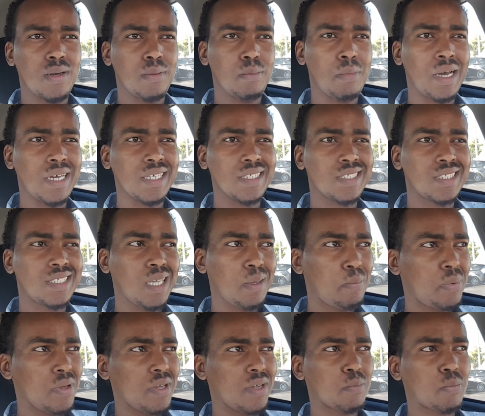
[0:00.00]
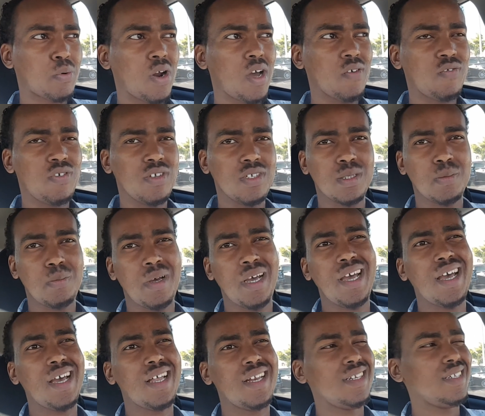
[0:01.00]
my tipping profits by
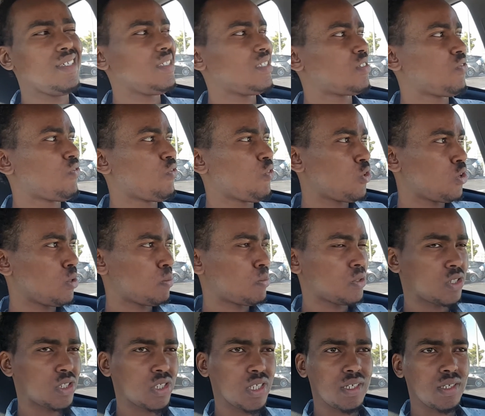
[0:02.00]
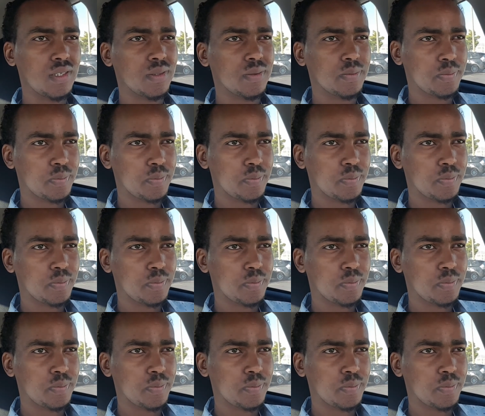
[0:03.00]
at least 40%.